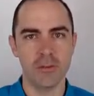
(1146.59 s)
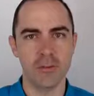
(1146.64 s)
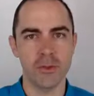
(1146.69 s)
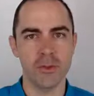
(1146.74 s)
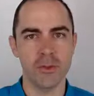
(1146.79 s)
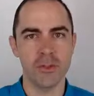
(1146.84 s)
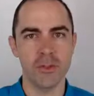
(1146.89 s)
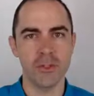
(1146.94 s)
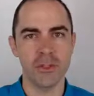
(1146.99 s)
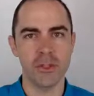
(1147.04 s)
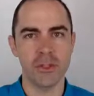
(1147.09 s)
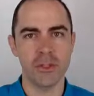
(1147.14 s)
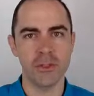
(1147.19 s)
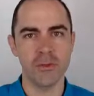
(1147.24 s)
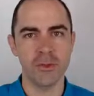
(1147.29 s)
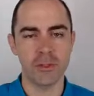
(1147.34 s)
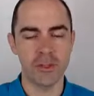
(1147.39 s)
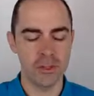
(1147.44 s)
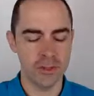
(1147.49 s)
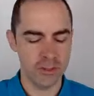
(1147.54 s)
Processing each
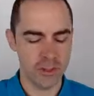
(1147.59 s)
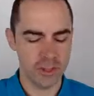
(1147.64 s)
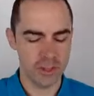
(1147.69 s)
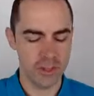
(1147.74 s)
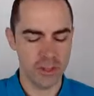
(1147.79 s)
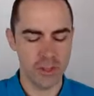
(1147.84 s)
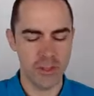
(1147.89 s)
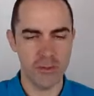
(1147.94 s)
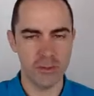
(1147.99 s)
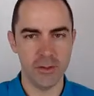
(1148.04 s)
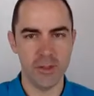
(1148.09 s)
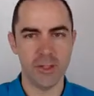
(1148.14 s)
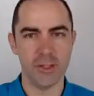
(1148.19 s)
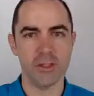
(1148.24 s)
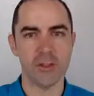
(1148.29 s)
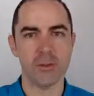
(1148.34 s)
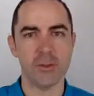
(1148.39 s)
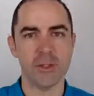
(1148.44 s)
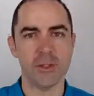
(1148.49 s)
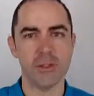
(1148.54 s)
event. And now the next
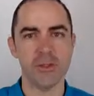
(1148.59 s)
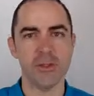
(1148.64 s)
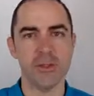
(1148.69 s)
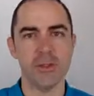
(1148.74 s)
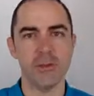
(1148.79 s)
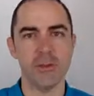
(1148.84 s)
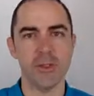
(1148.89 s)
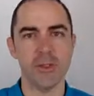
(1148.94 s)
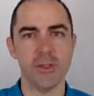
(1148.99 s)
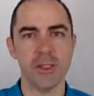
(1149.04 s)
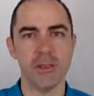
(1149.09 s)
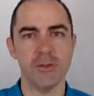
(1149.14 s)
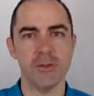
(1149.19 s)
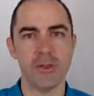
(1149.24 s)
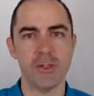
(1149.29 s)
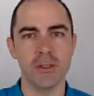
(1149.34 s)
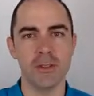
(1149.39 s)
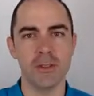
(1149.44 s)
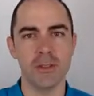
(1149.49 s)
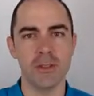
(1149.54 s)
question that we have
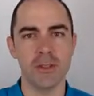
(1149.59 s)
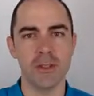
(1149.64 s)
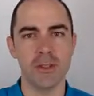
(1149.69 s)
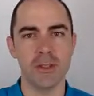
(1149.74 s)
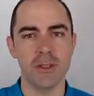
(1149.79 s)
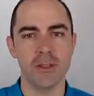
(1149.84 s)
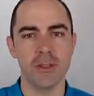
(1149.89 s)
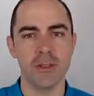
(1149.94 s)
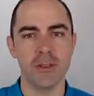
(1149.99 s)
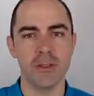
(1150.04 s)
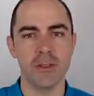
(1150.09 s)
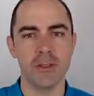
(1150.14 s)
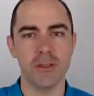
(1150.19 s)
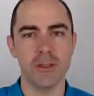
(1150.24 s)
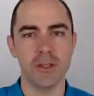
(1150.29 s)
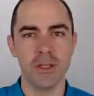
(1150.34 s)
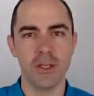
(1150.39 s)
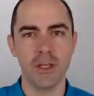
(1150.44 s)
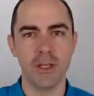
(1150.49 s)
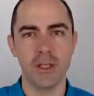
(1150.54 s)
is,
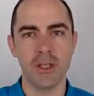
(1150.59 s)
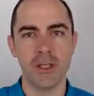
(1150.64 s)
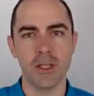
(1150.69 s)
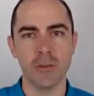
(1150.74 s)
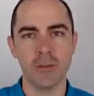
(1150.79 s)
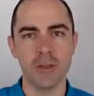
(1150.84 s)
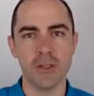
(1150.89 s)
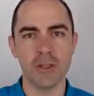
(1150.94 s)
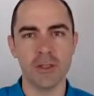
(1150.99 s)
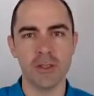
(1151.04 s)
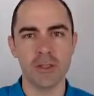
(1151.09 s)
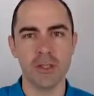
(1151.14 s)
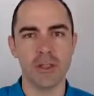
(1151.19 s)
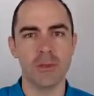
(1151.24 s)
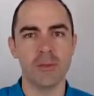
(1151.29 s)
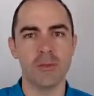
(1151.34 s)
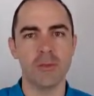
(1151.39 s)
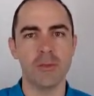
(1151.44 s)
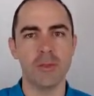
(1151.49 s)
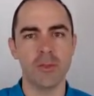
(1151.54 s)
can we
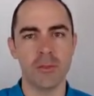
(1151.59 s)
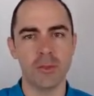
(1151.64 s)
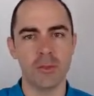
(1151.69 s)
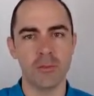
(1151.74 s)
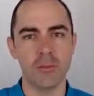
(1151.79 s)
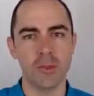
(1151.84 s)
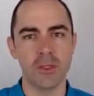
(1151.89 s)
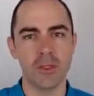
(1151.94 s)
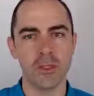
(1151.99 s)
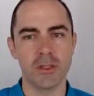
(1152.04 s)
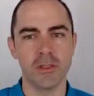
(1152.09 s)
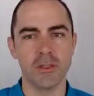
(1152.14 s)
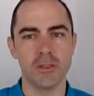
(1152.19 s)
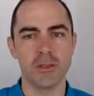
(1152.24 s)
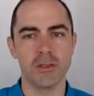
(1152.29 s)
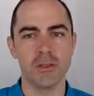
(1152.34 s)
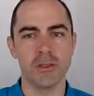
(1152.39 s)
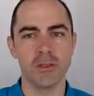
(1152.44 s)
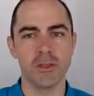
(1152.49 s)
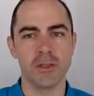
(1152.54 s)
design more
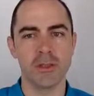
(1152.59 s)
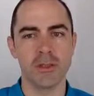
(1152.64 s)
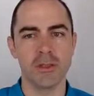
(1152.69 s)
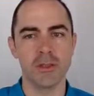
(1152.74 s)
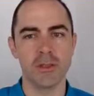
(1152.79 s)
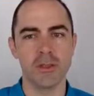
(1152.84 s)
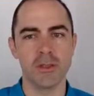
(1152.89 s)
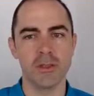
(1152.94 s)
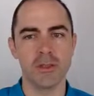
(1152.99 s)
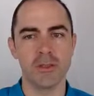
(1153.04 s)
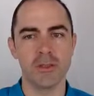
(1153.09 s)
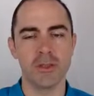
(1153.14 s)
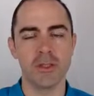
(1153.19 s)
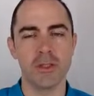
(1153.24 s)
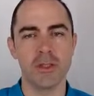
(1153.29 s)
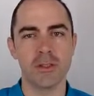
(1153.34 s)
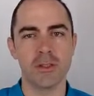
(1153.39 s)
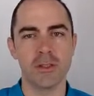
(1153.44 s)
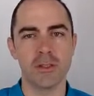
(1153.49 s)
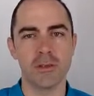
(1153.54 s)
complex
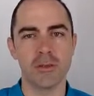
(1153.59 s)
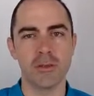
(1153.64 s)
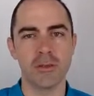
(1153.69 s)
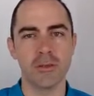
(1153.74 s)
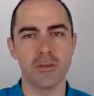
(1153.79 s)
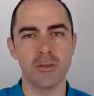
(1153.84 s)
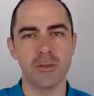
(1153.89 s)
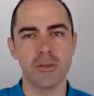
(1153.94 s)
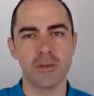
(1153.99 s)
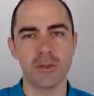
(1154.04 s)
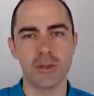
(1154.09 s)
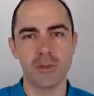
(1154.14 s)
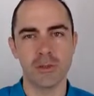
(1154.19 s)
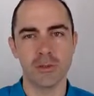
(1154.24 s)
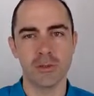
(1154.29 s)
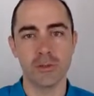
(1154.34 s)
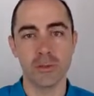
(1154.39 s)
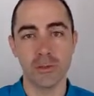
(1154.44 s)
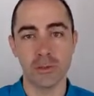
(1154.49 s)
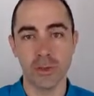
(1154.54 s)
trackers
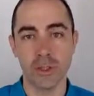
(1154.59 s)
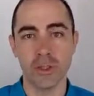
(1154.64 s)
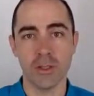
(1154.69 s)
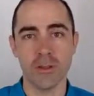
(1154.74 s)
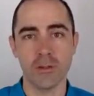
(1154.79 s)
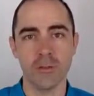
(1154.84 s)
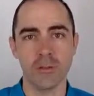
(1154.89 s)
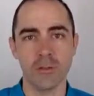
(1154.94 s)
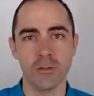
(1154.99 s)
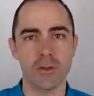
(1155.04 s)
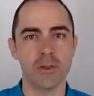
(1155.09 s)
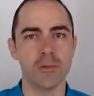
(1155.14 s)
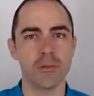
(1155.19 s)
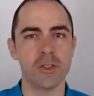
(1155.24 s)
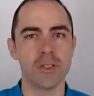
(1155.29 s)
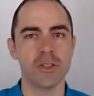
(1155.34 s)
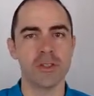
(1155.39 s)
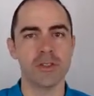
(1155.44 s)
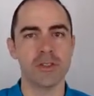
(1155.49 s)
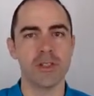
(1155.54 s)
to track more
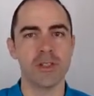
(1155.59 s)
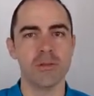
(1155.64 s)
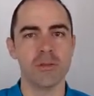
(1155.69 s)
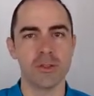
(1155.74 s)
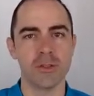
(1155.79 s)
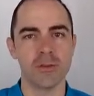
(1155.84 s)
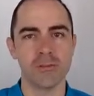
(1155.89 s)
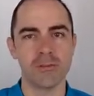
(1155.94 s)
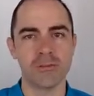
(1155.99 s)
complex shapes?